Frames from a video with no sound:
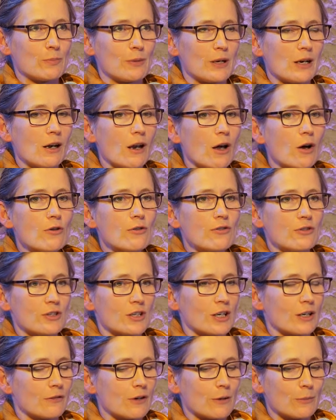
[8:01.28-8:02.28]
would be loath
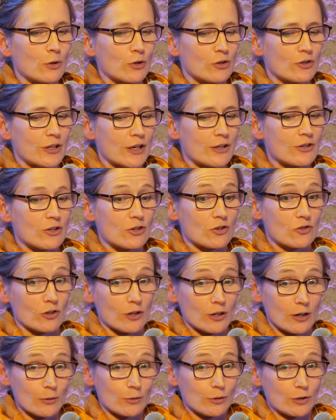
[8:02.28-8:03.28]
to give up modern
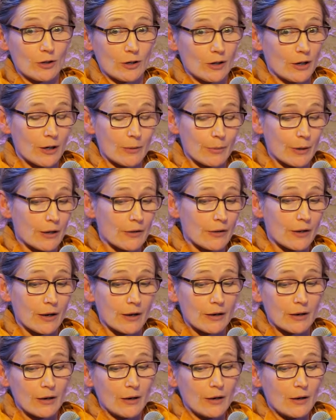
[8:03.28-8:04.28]
dentistry. I will not lie about
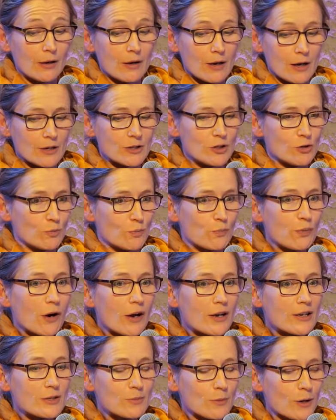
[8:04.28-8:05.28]
that. And you
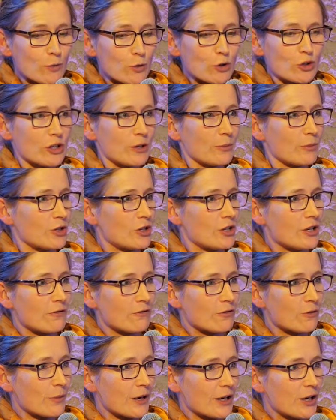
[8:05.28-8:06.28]
prize my washing
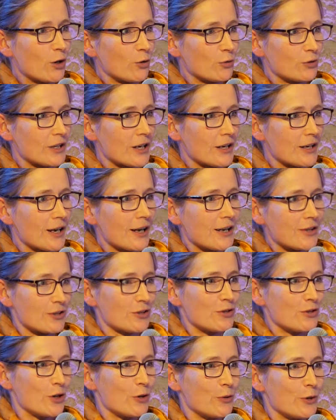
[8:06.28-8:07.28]
machine from my cold dead
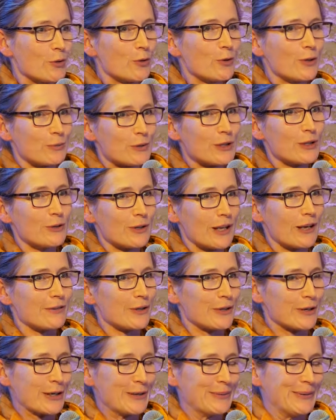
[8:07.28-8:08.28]
hands. You know, we all have
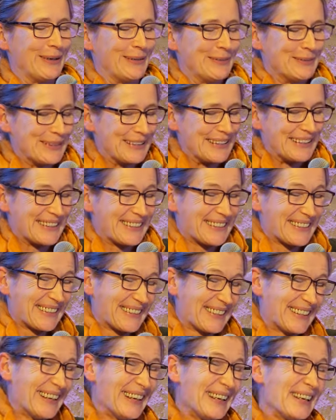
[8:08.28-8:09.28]
our commitments,
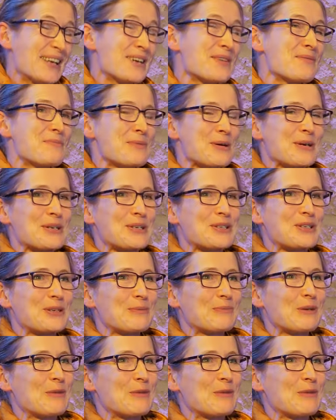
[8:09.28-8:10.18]
the